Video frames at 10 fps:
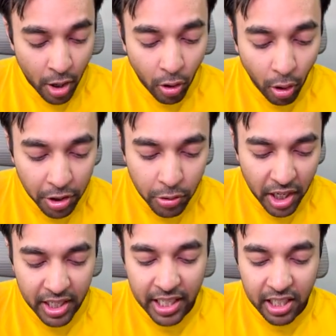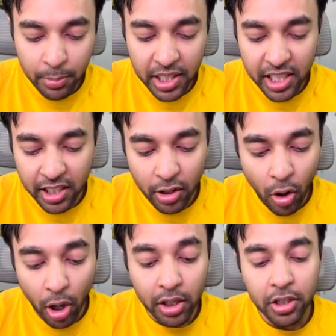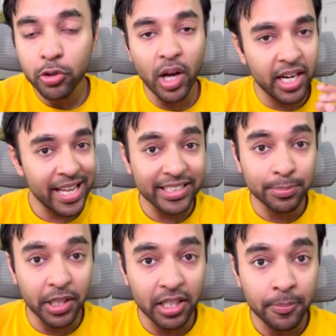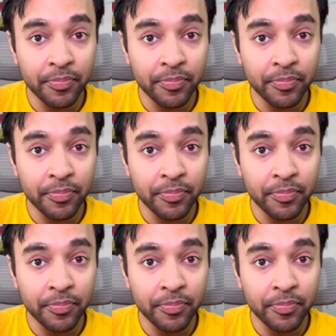or you are an intermediate or you are an expert.